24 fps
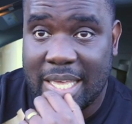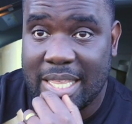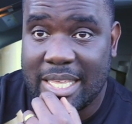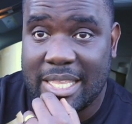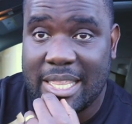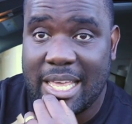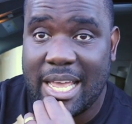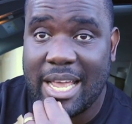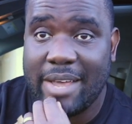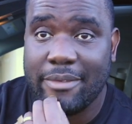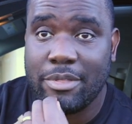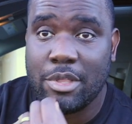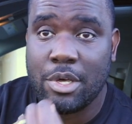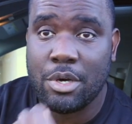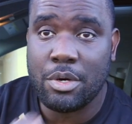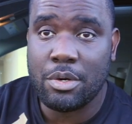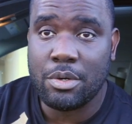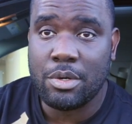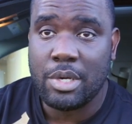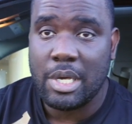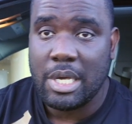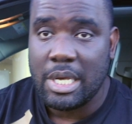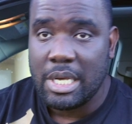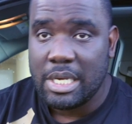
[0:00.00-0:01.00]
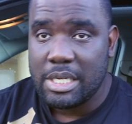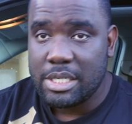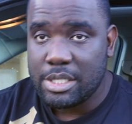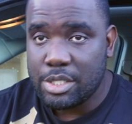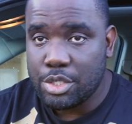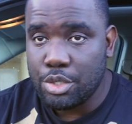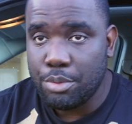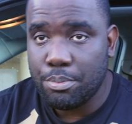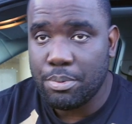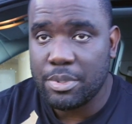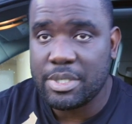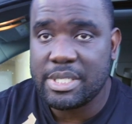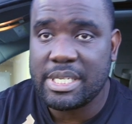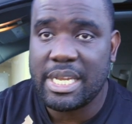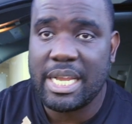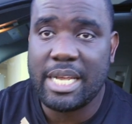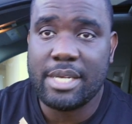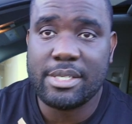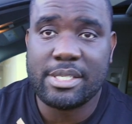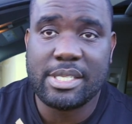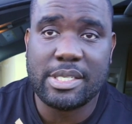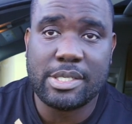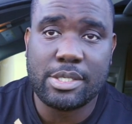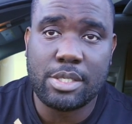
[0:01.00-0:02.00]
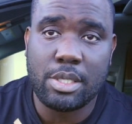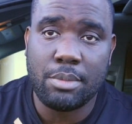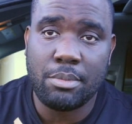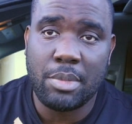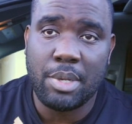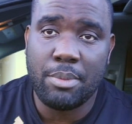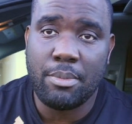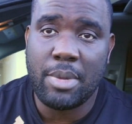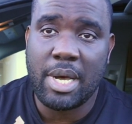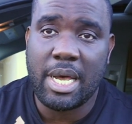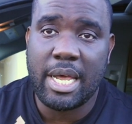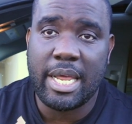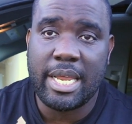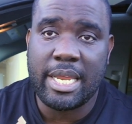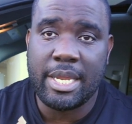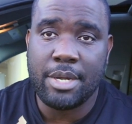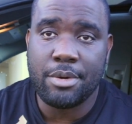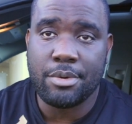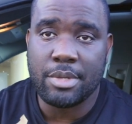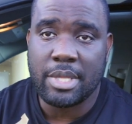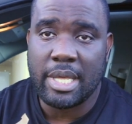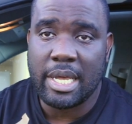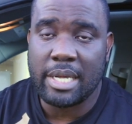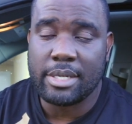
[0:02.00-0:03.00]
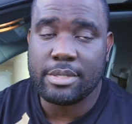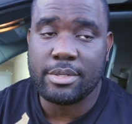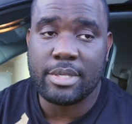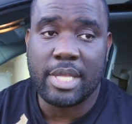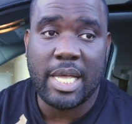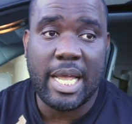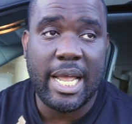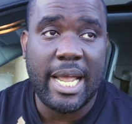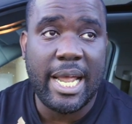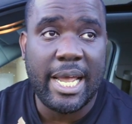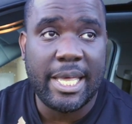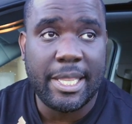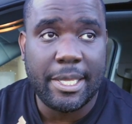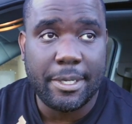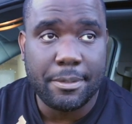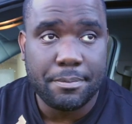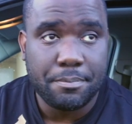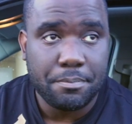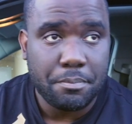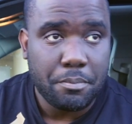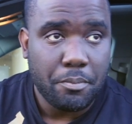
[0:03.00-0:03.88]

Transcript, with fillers: I didn't have no super sound system in my Equinox wax I had it.